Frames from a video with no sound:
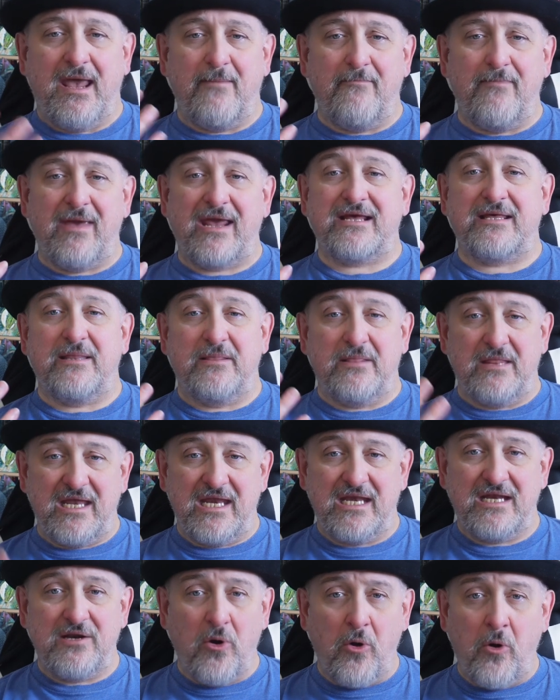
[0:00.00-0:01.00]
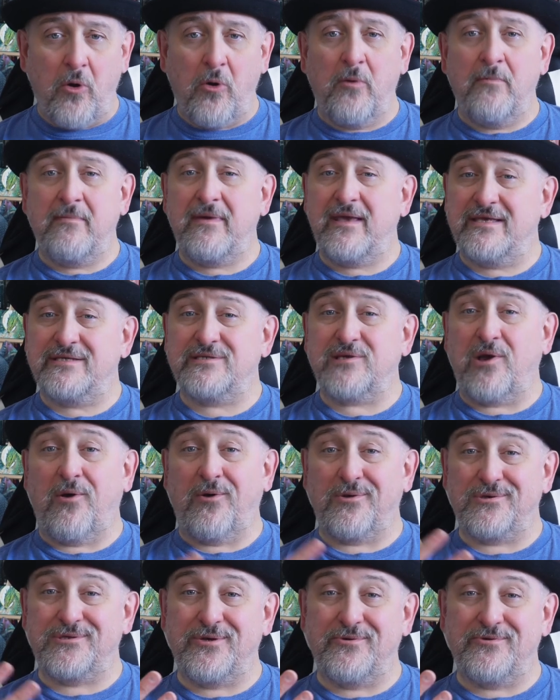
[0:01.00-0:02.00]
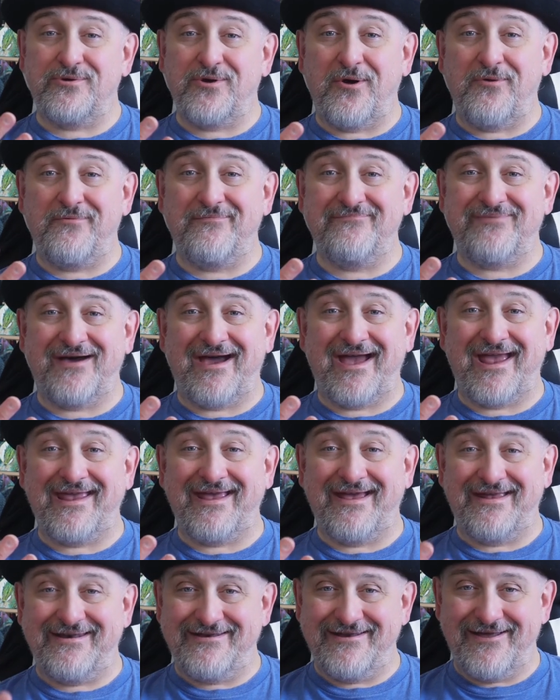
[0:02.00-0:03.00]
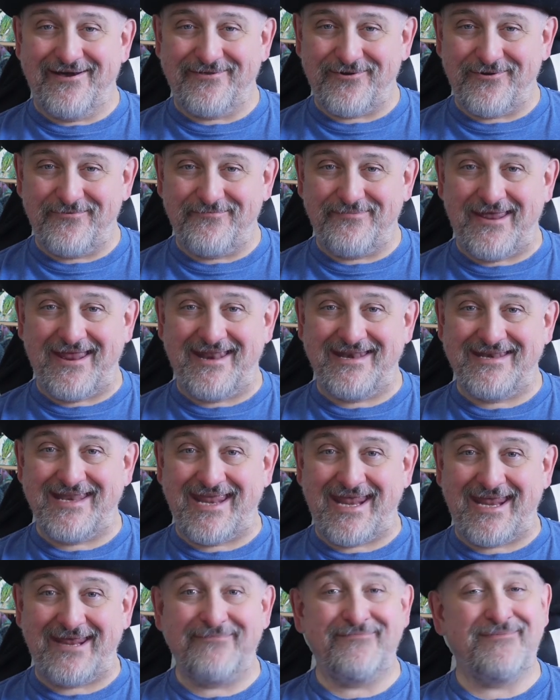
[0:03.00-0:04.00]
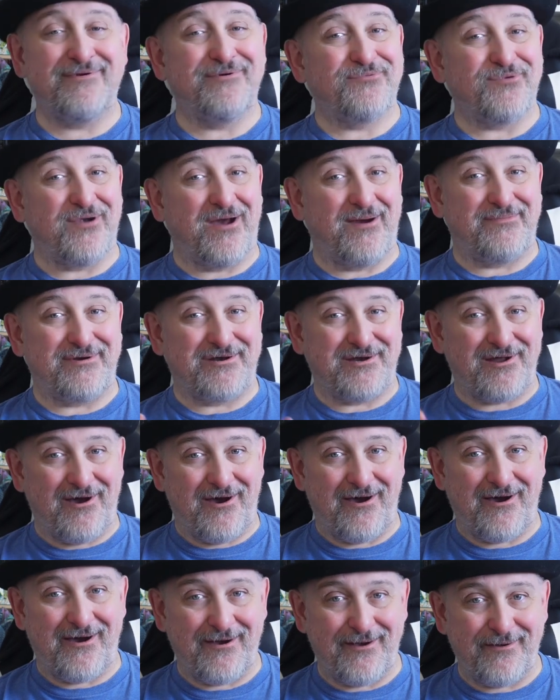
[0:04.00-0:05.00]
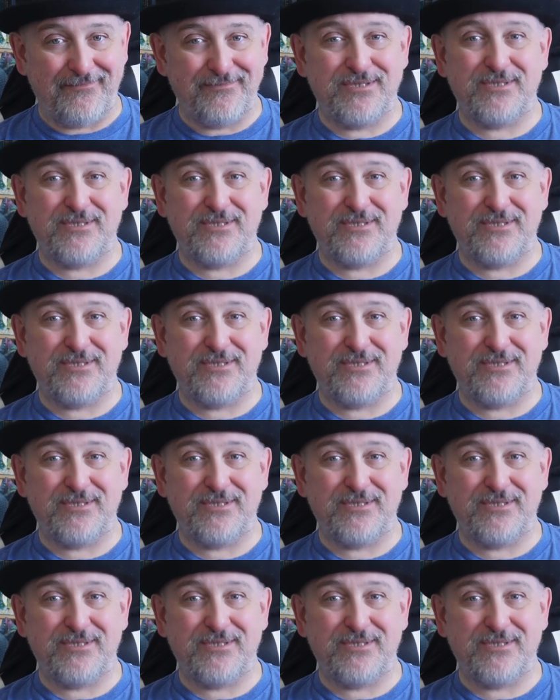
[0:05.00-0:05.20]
Megan Lindholm is also known by another pen name, Robin Hobb.